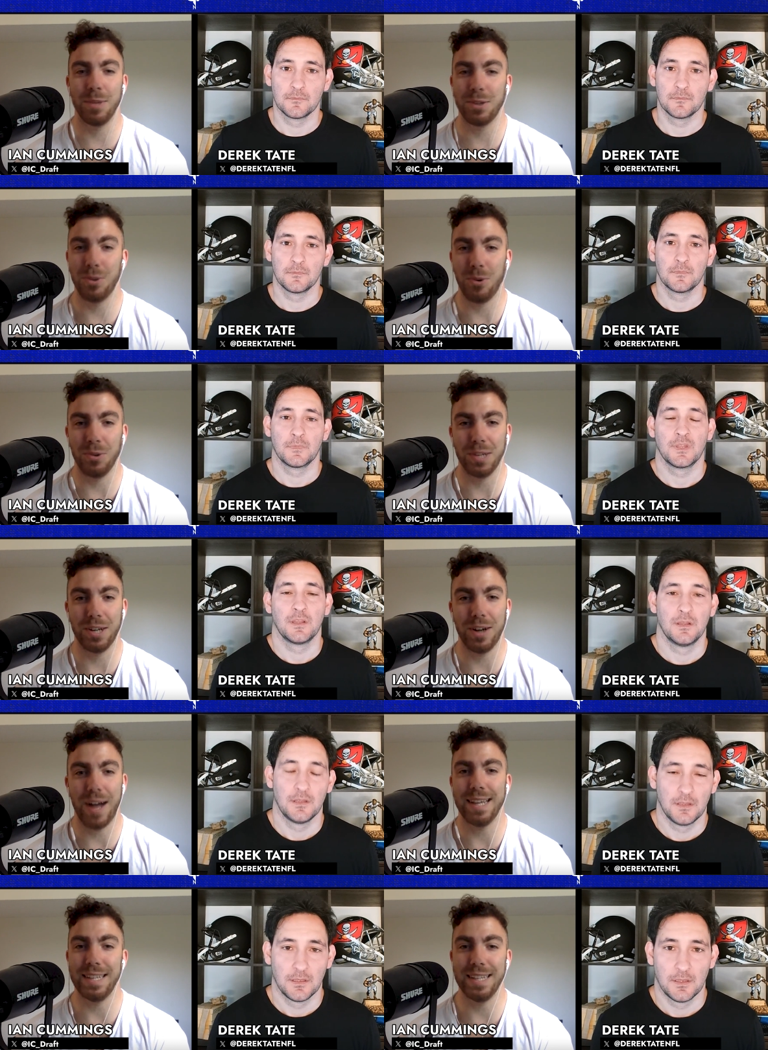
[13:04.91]
Speaker 1: in cold
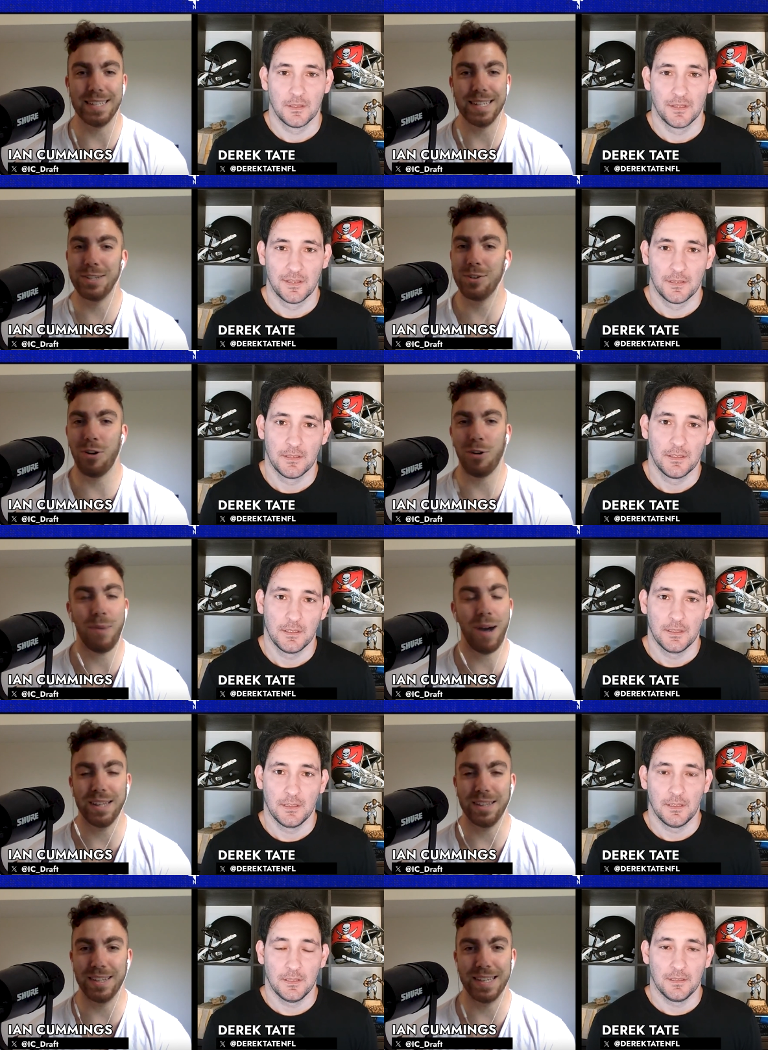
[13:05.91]
here. I, he didn't know
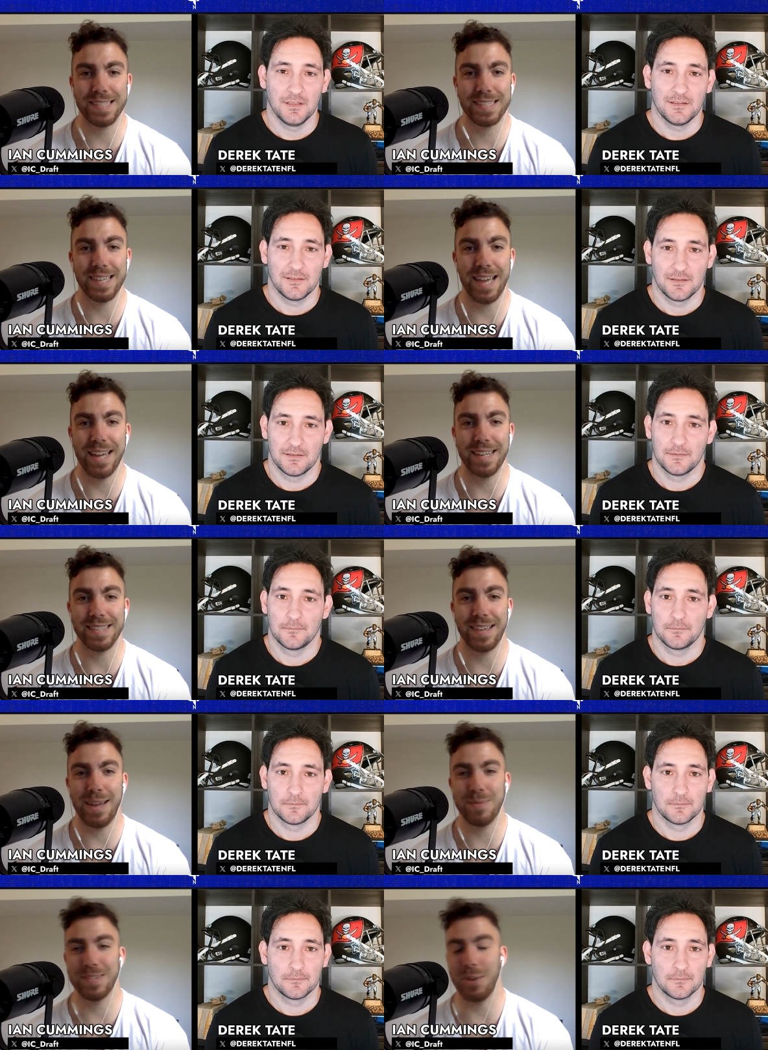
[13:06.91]
my list ahead of
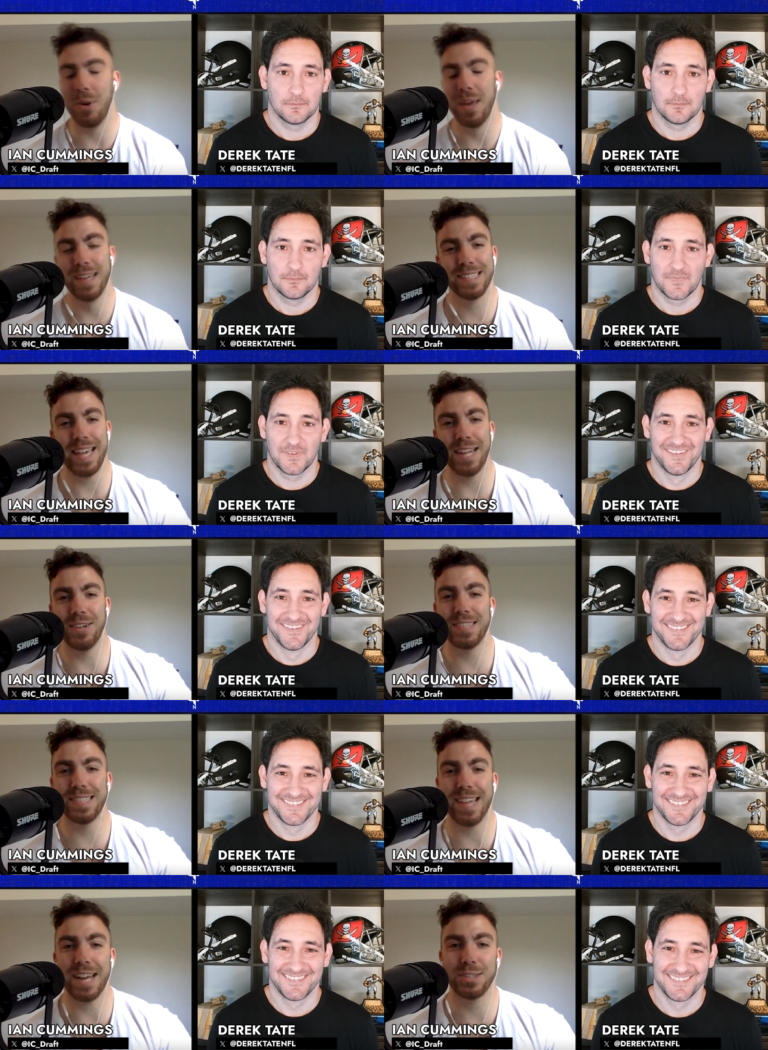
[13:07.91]
time, so
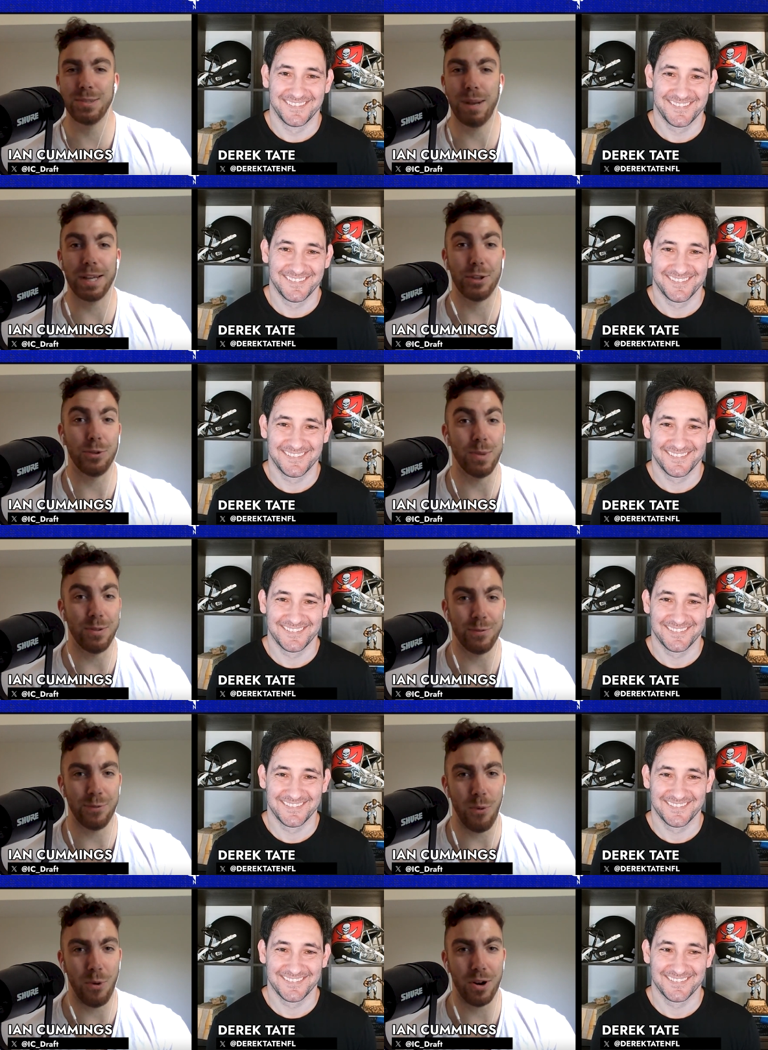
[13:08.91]
Sanders is actually my QB
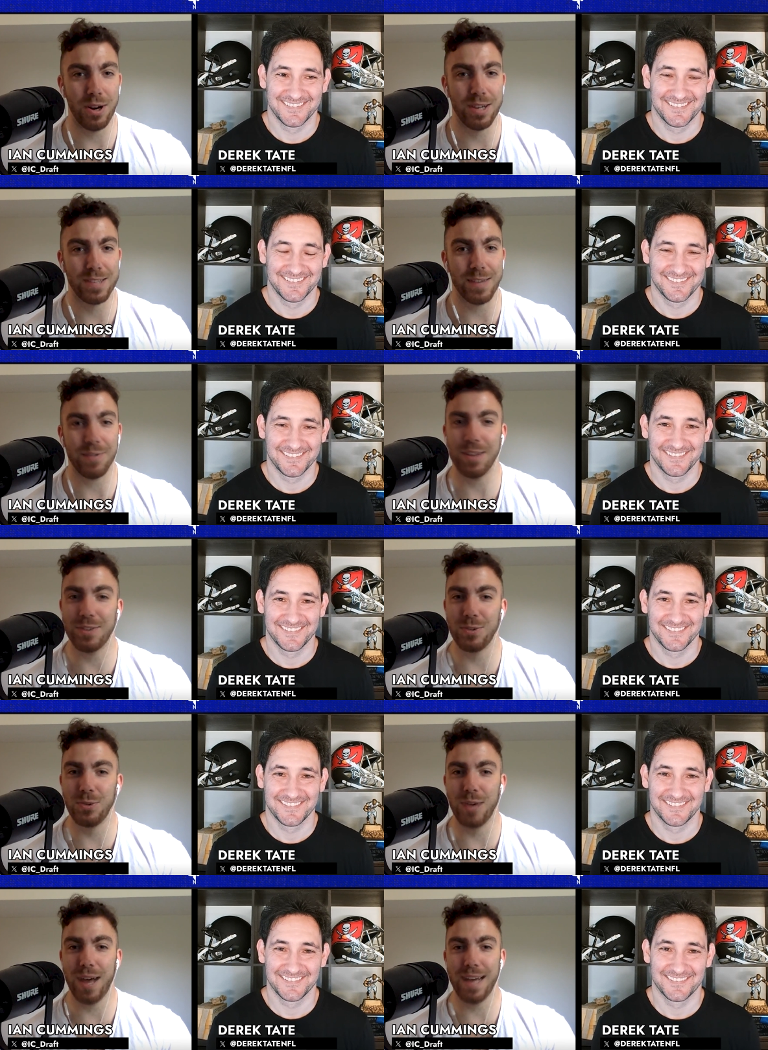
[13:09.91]
four. So I've got
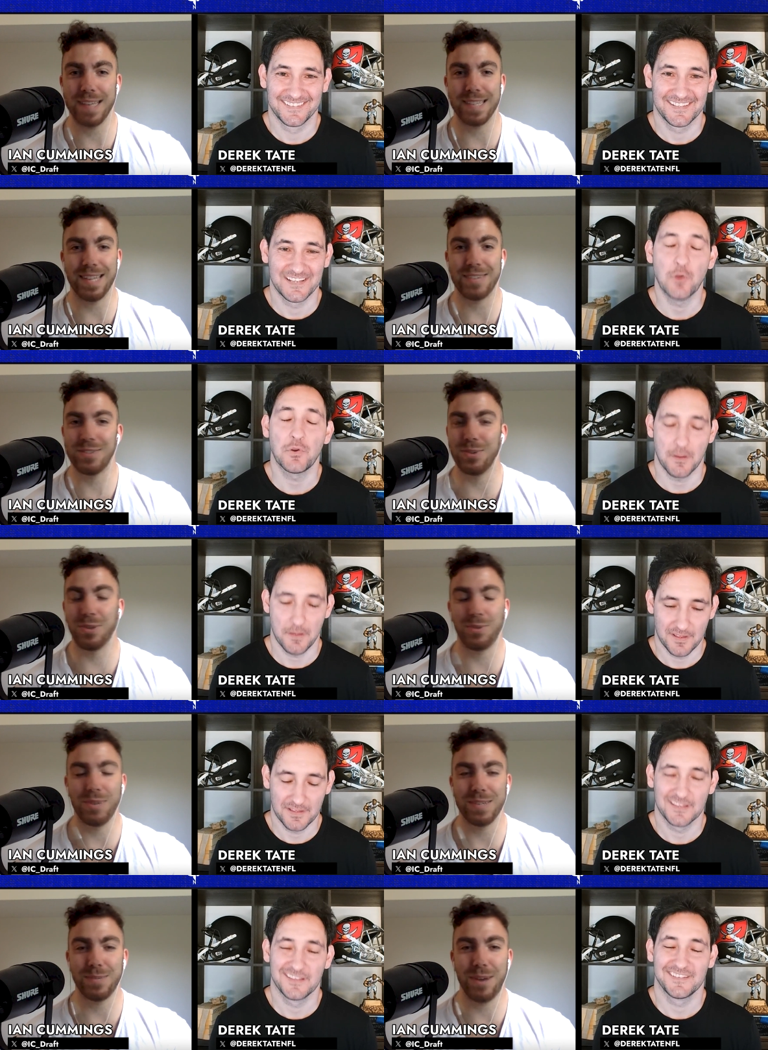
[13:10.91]
two guys in that okay. two to
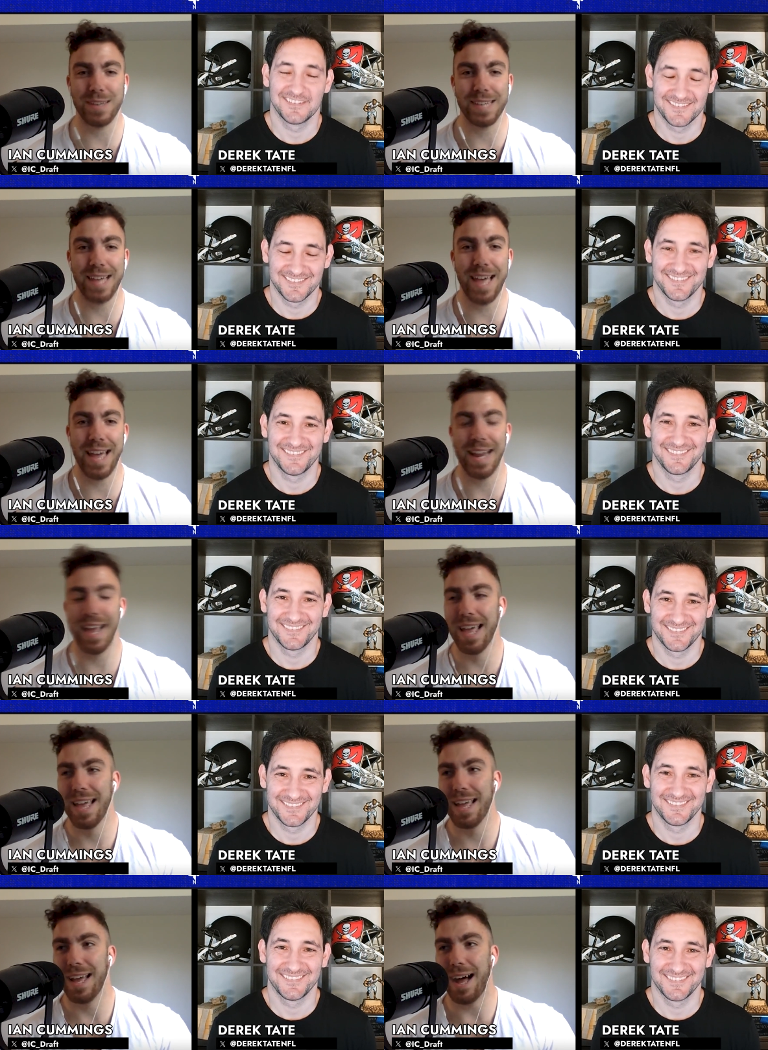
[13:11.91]
three spots ahead.
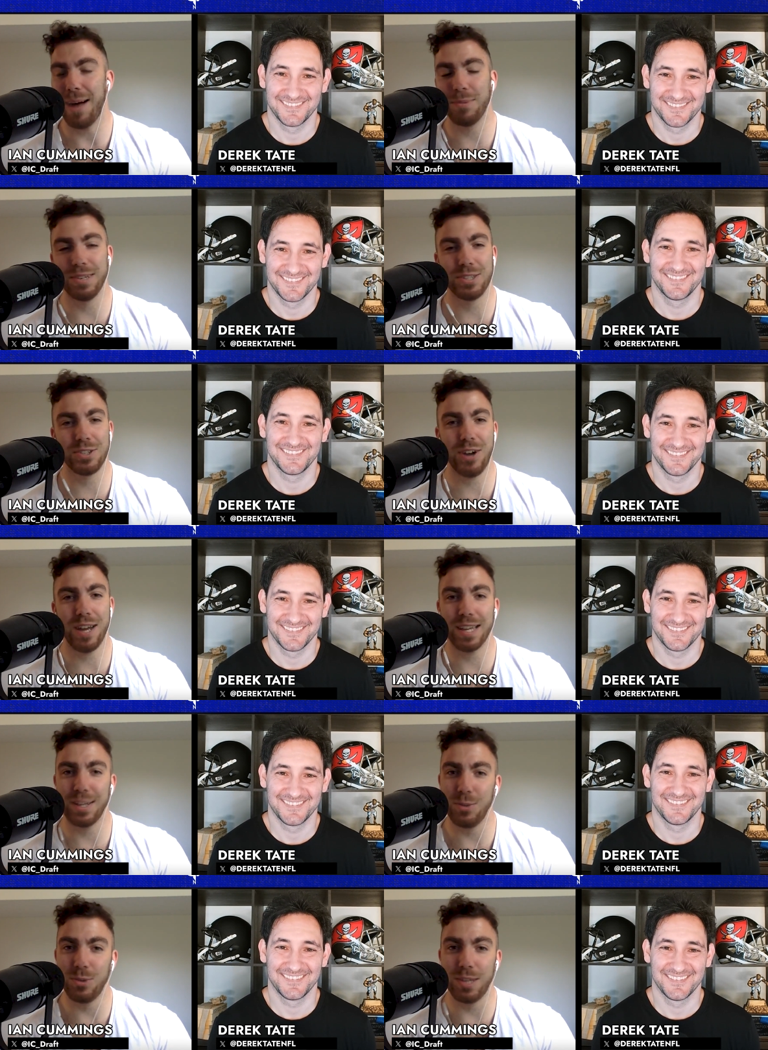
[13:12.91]
I'm gonna try.
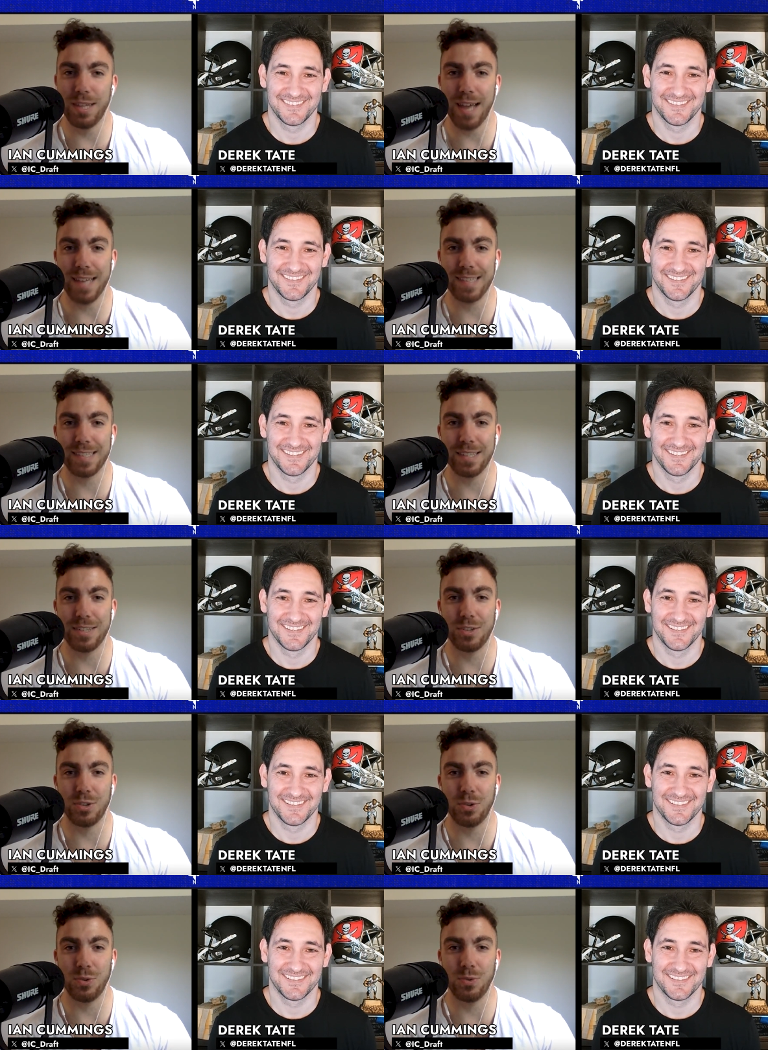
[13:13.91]
Can you guess the
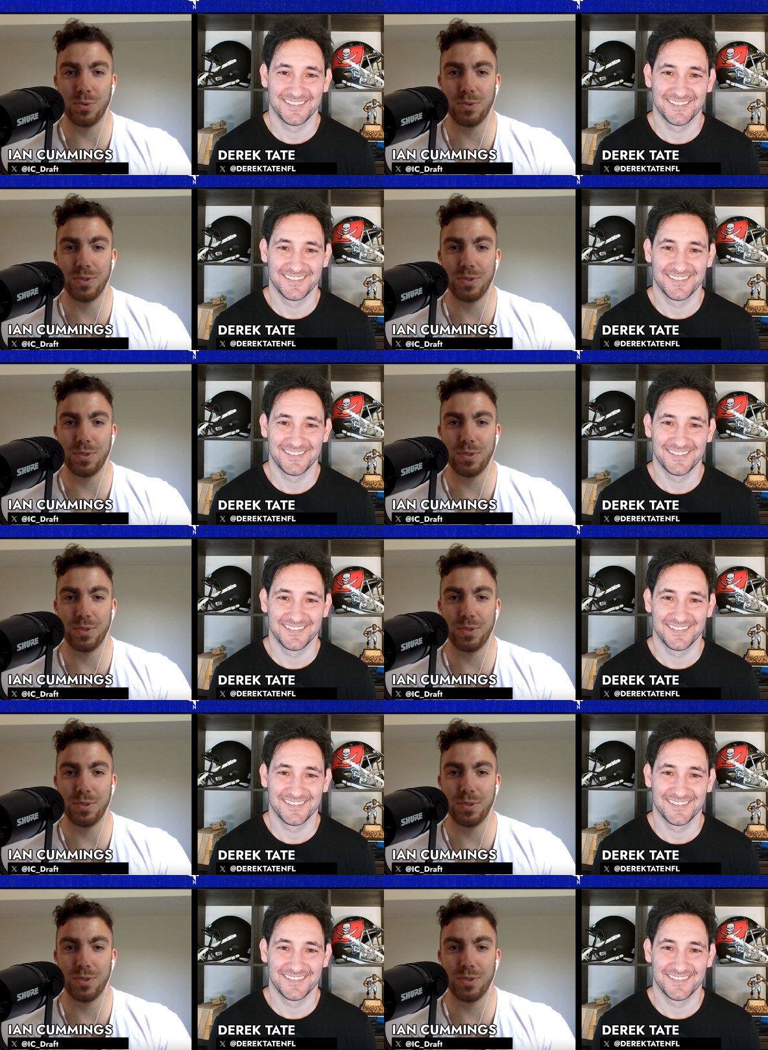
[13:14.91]
two